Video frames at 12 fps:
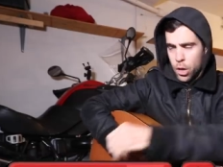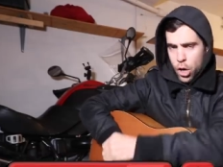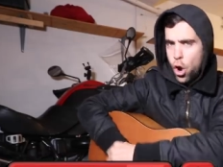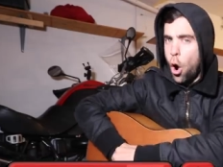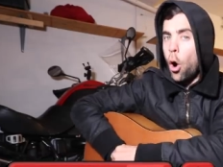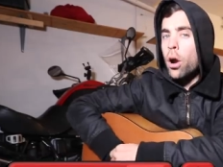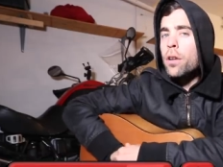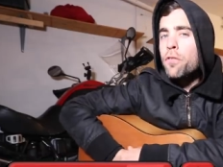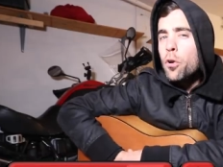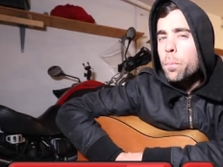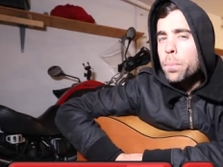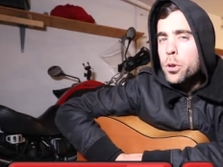
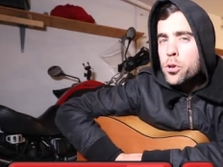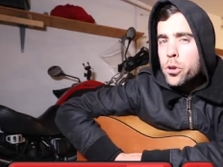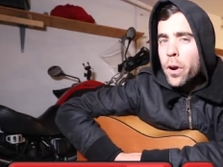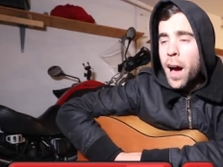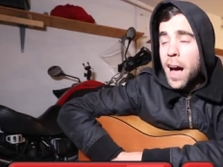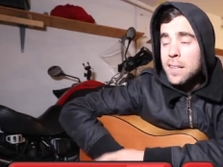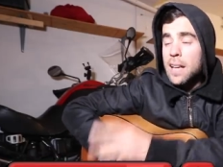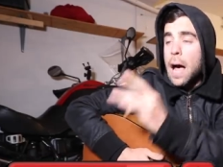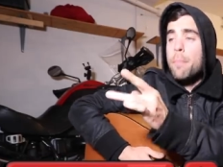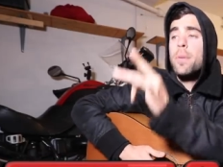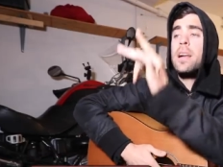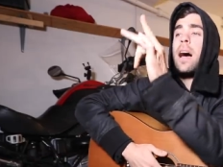Carnival bluegrass.
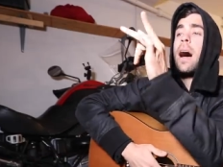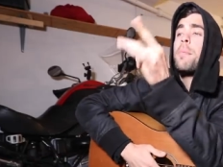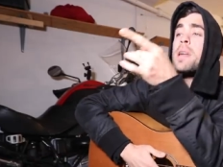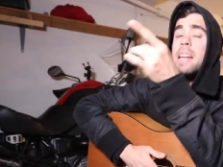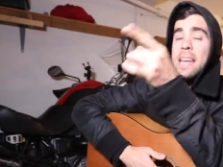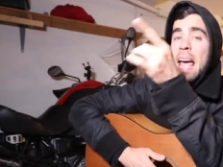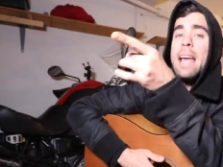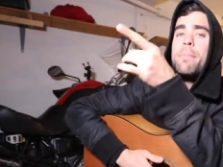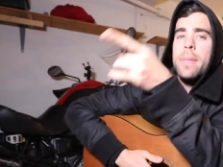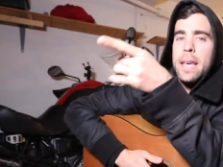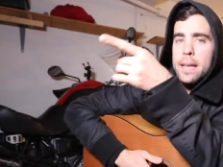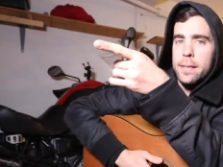I'm gonna
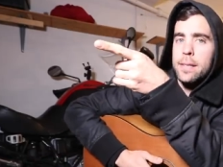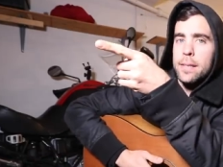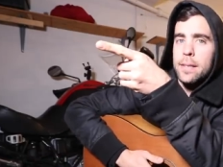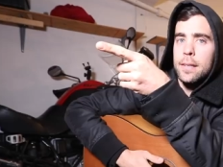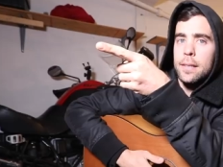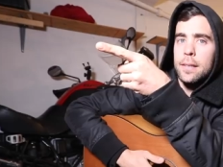name this.